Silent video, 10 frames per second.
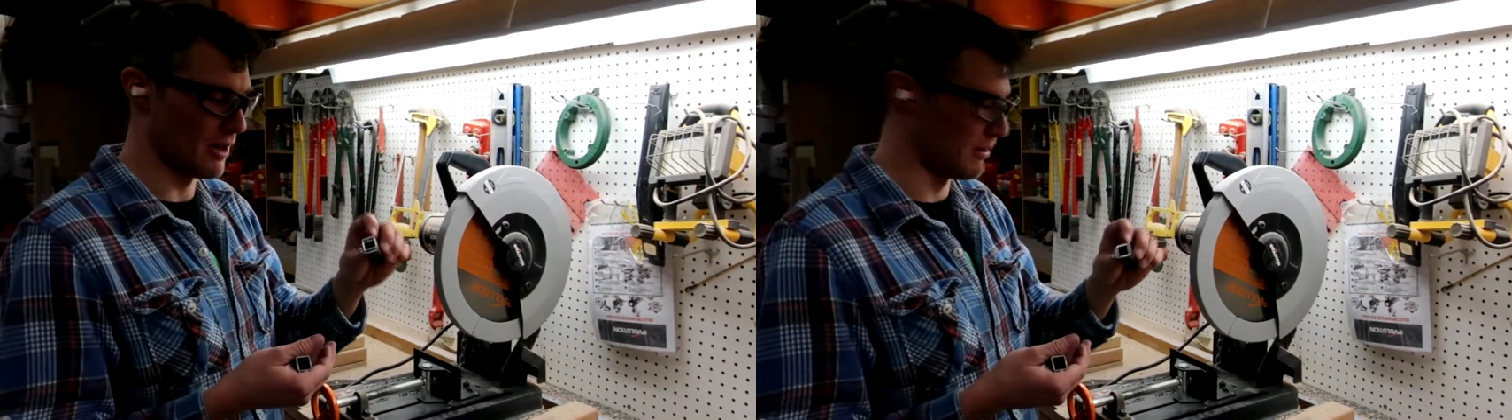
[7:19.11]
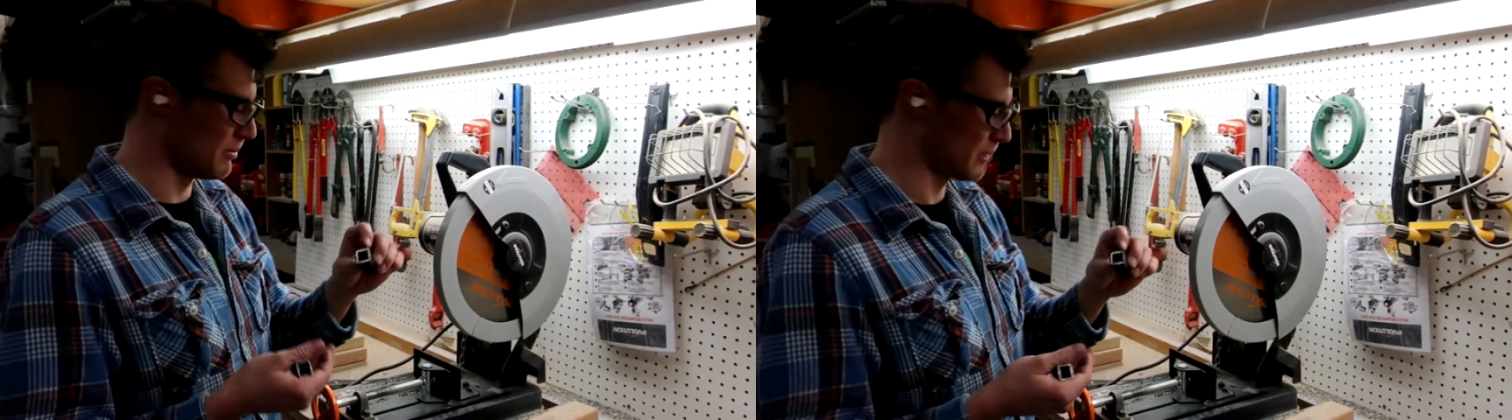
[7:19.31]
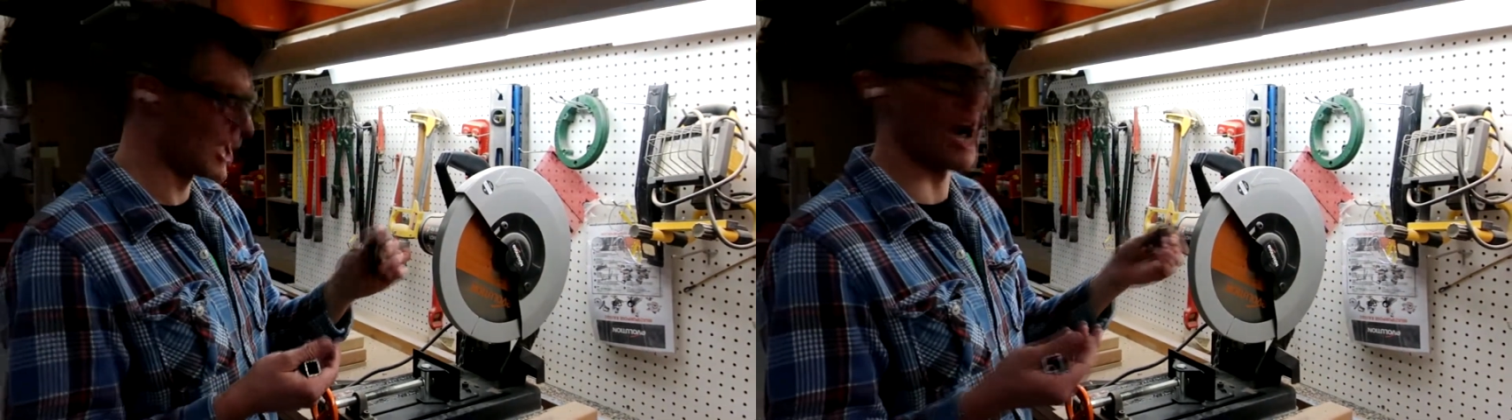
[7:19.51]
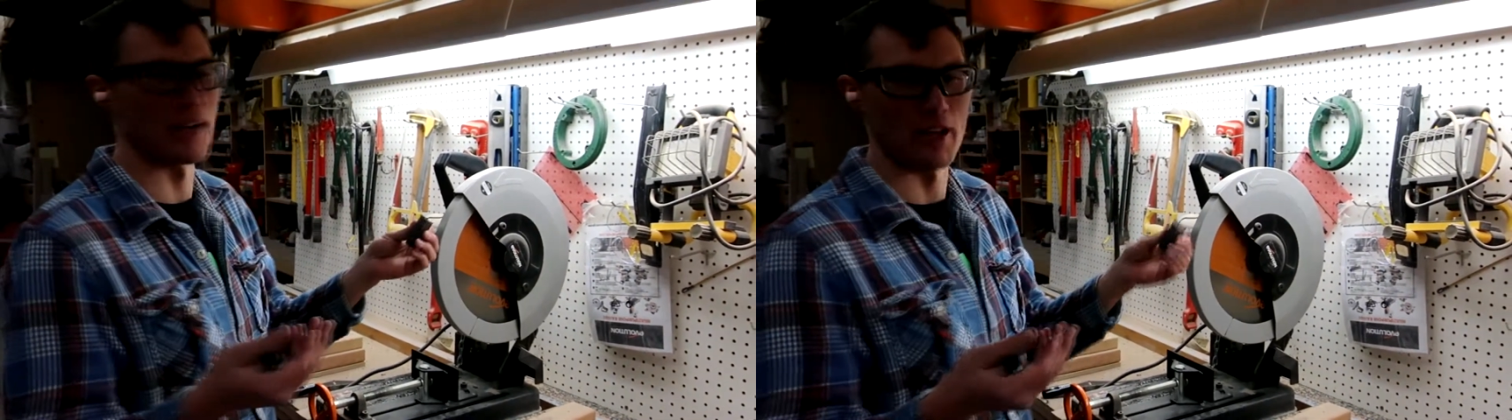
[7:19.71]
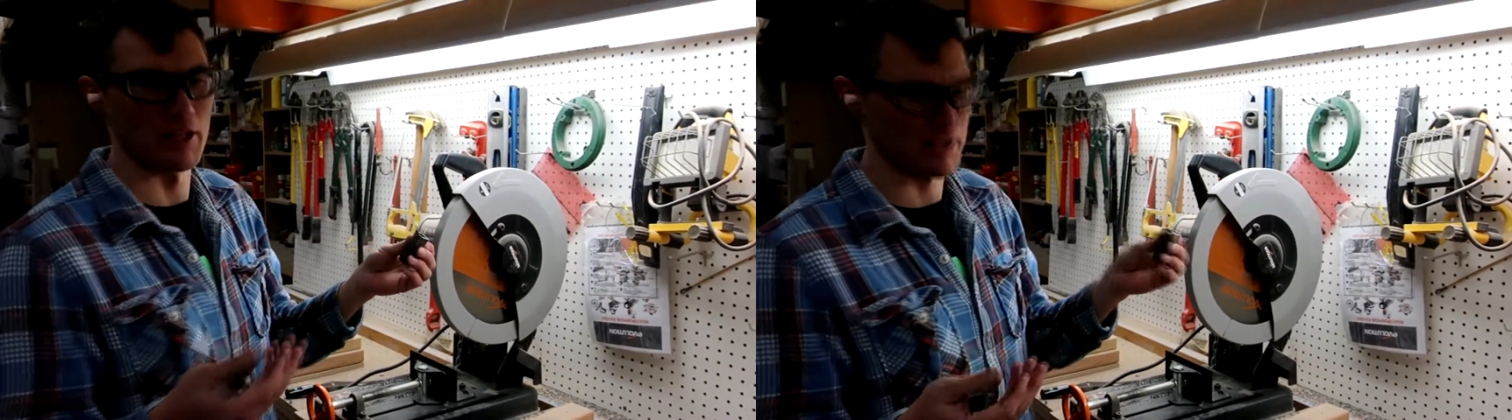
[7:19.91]
a
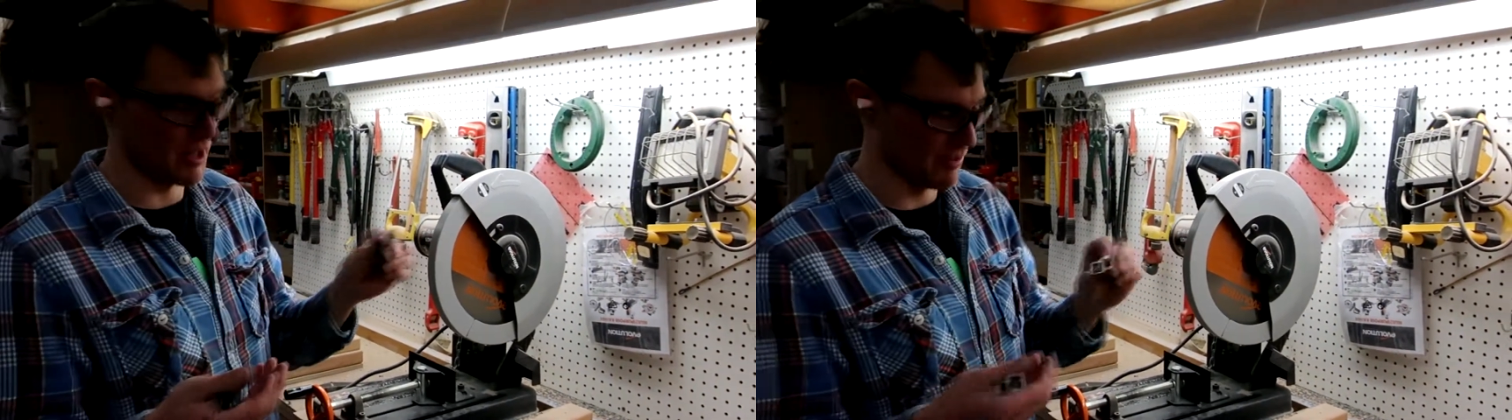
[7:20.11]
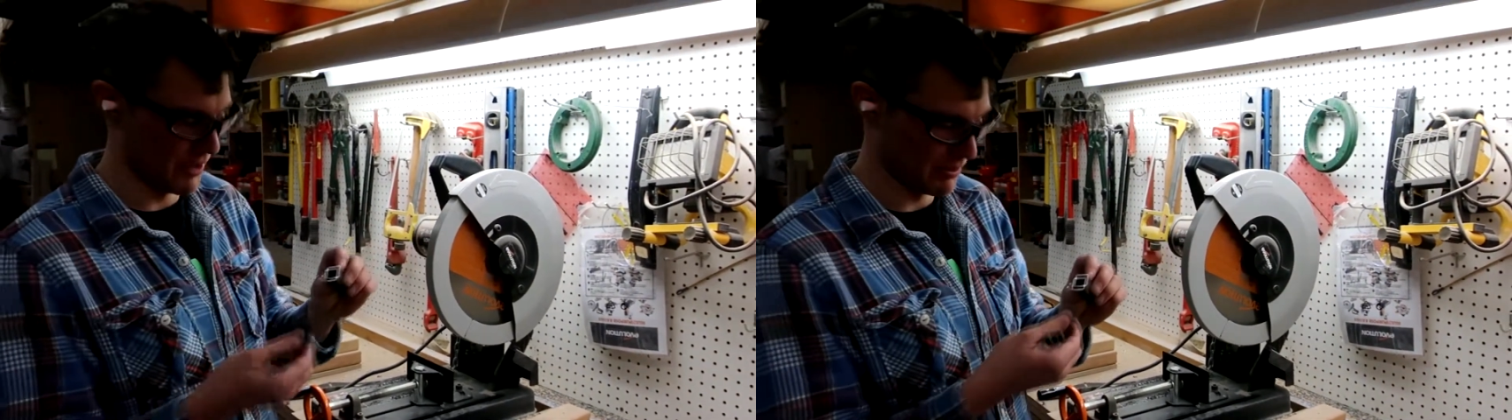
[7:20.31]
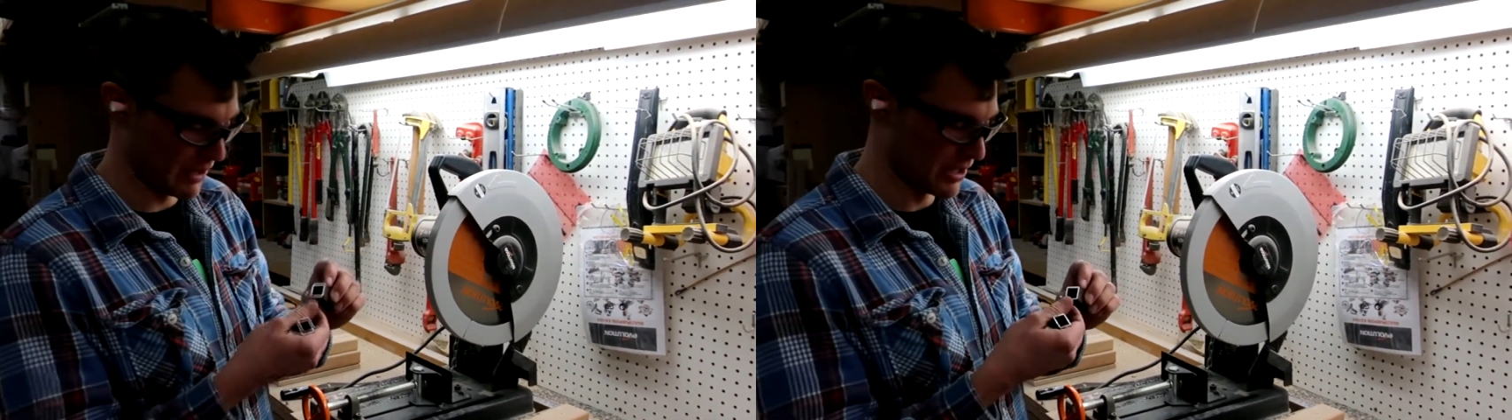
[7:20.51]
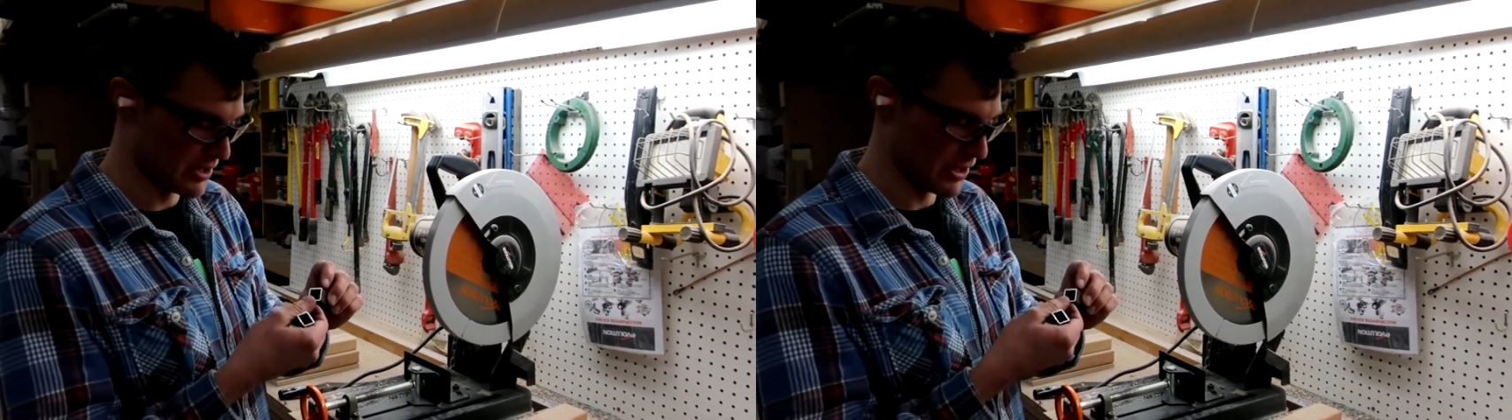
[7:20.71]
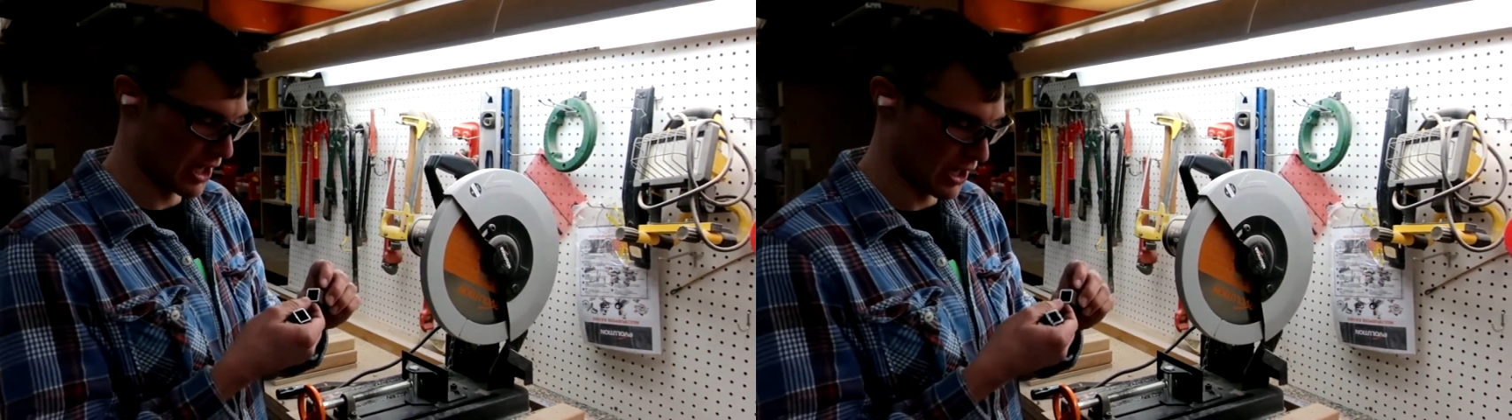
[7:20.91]
cut on something,
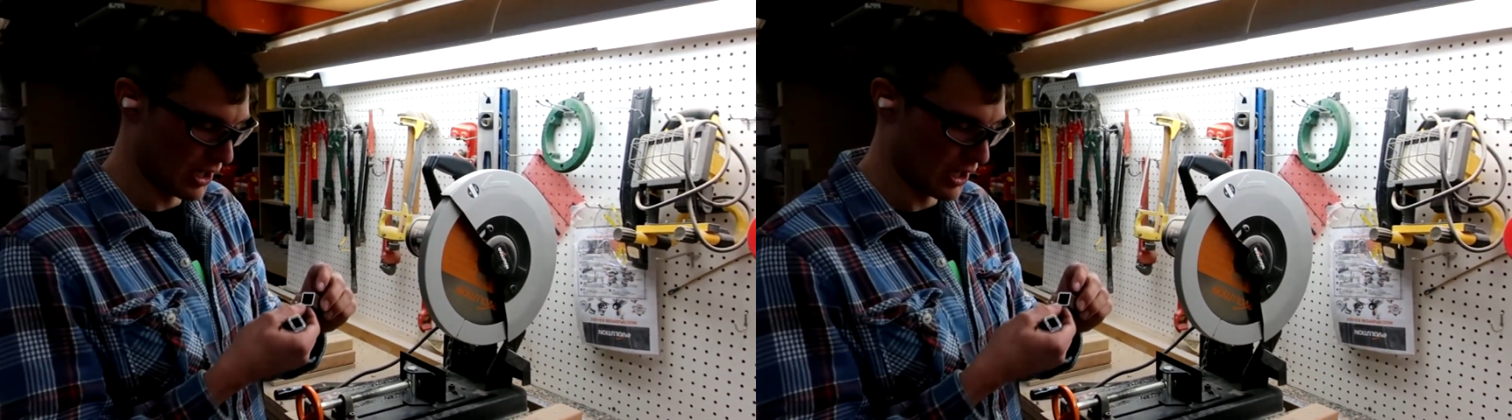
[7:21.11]
because the